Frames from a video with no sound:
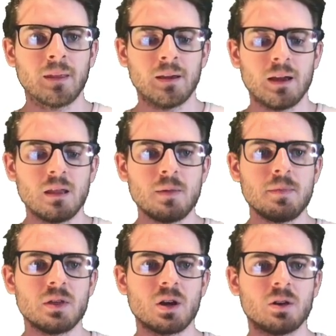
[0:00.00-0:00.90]
And then maybe
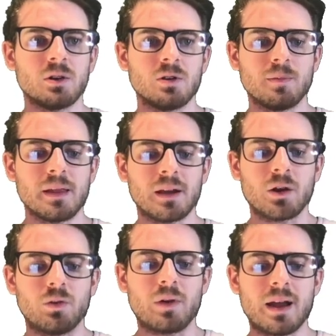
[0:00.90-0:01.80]
the color could be like a
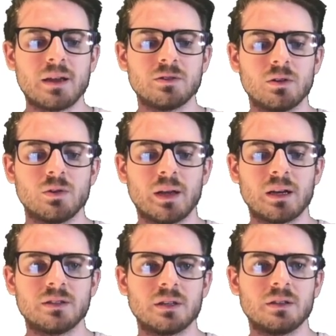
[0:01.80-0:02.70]
gray. So I'll do like a
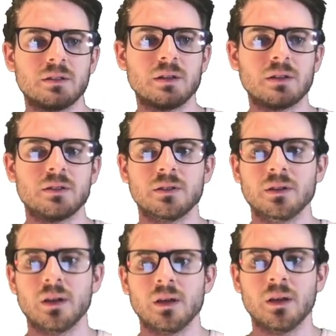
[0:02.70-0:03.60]
666.
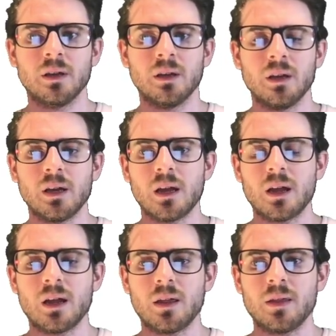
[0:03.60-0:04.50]

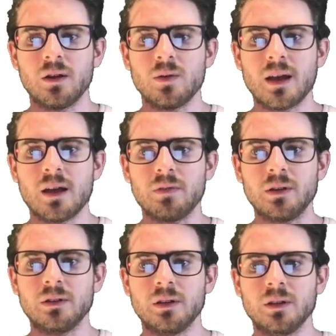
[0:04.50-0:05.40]
And there you have
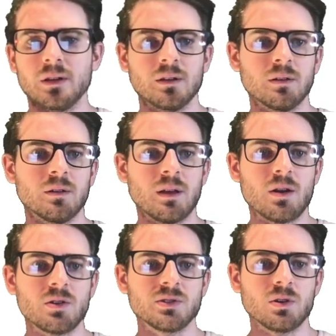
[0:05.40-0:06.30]
it. And
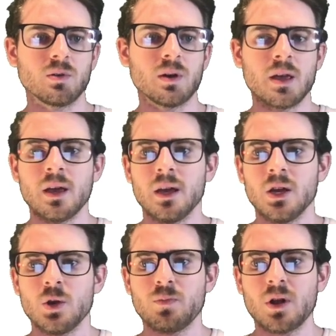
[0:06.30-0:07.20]
also,
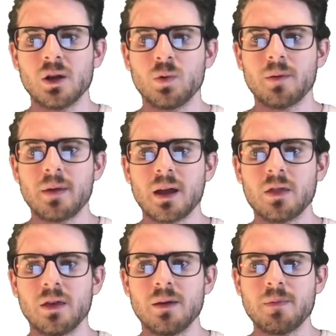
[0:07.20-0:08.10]
you probably want to make
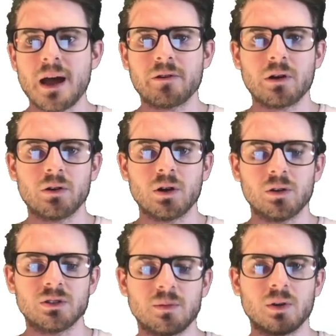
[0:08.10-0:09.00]
the background
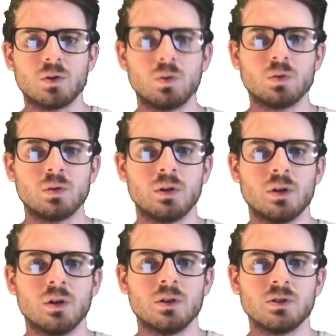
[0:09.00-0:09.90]
color something cool.
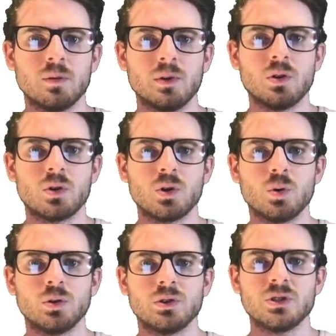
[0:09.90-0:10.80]
So I'm going to go to
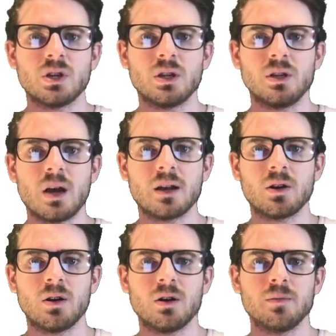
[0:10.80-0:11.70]

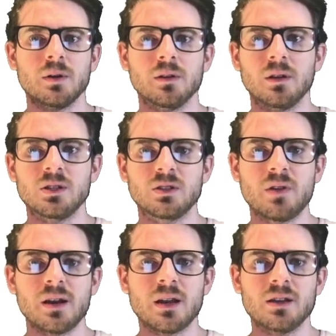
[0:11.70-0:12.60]
coolors.com and just
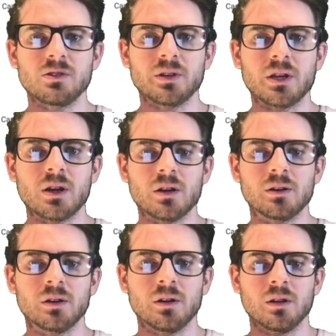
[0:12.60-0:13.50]
find a nice looking color.